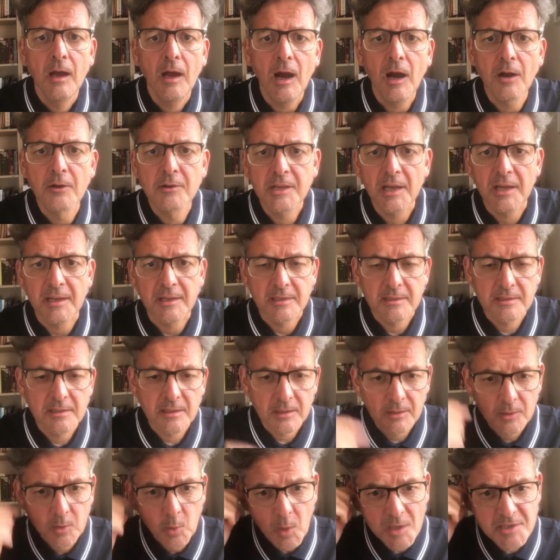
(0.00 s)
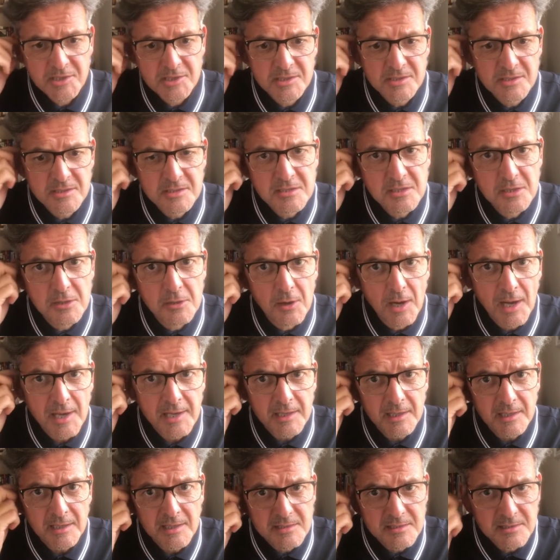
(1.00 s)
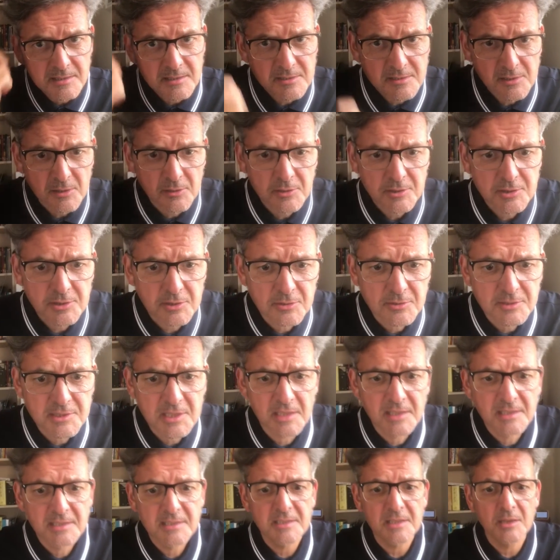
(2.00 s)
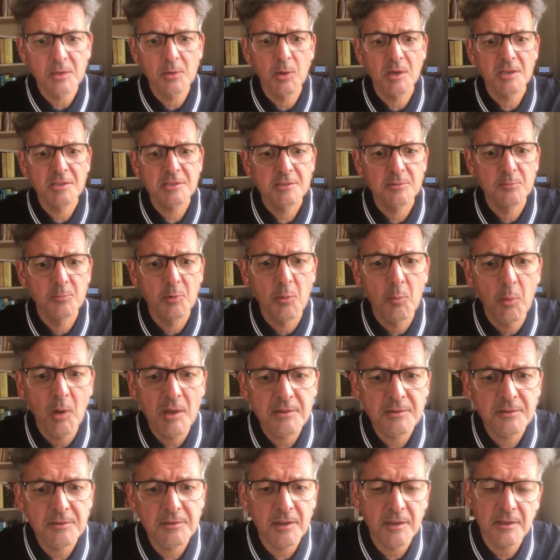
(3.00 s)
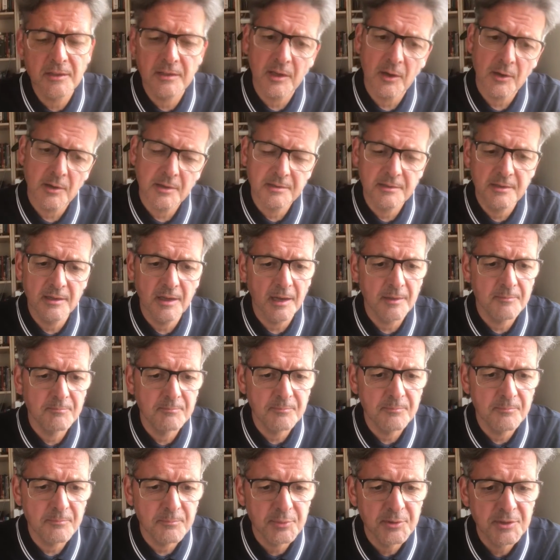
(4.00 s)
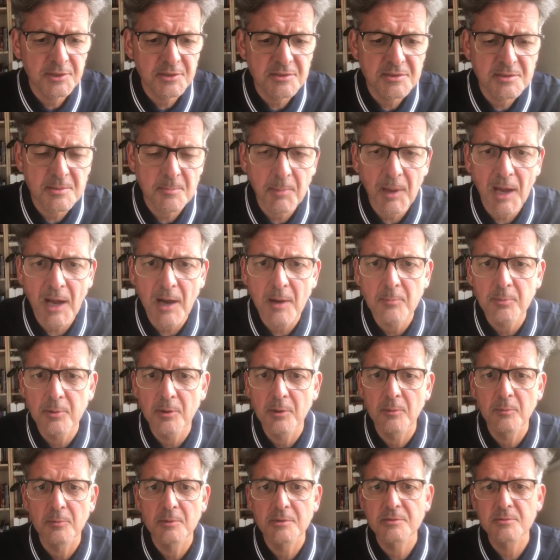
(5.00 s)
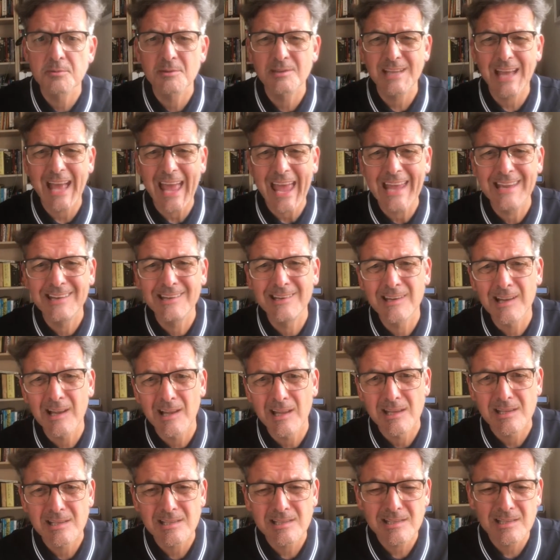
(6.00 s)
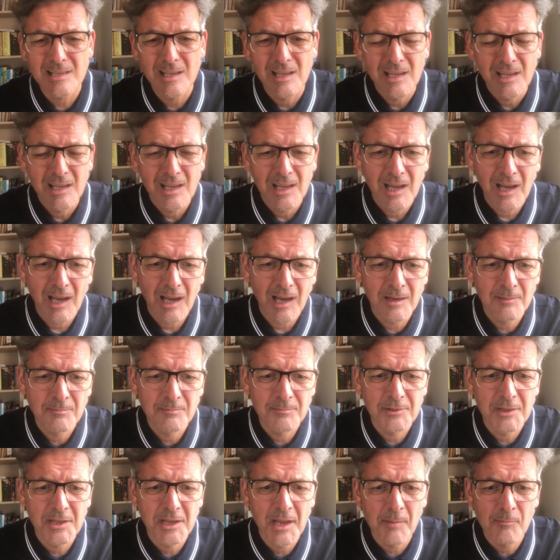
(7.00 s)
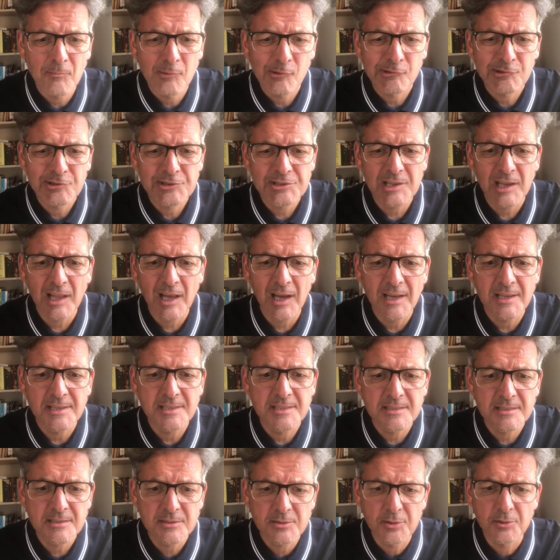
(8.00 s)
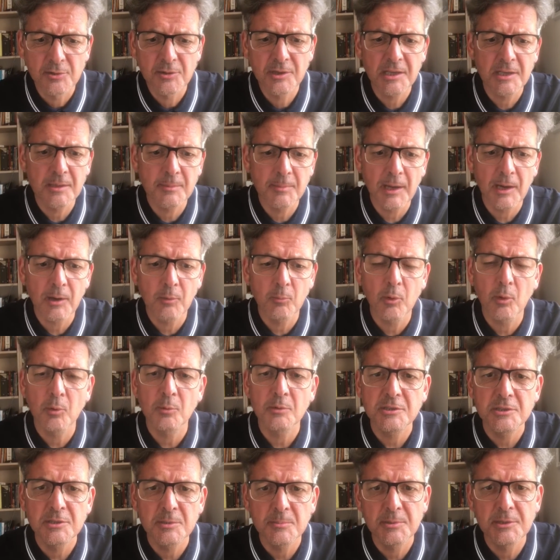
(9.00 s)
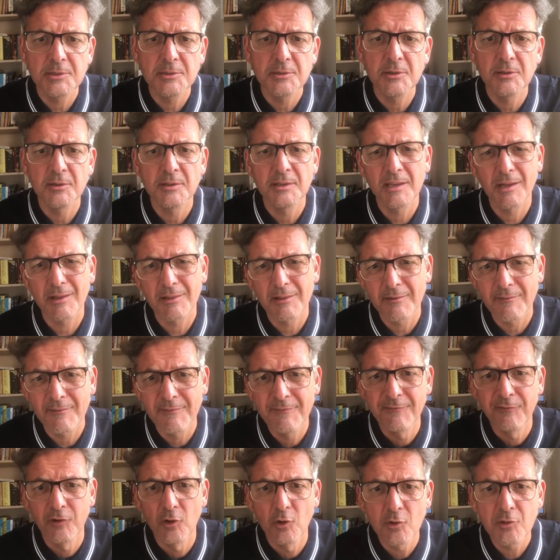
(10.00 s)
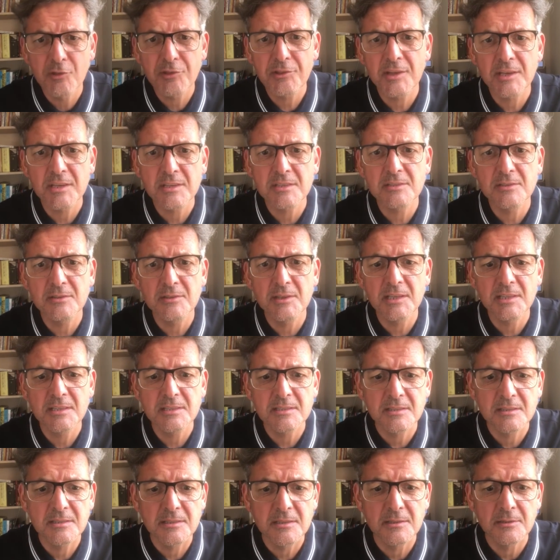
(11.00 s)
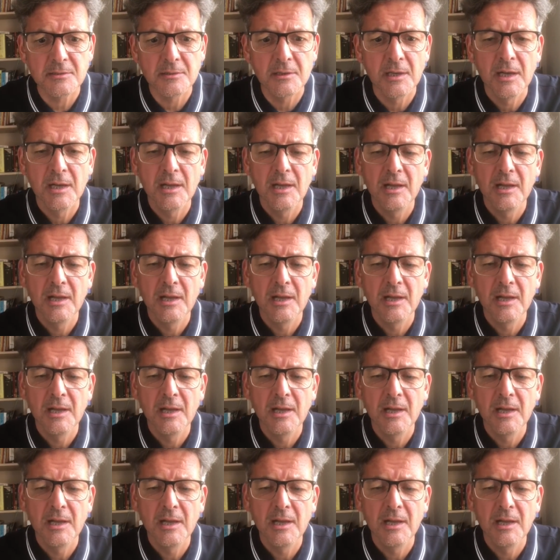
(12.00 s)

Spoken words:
Okay, question 2A is a source utility question. I produced a PowerPoint which was endless, the number of slides talking about what we should be doing. Now, there are 4 things you need to do,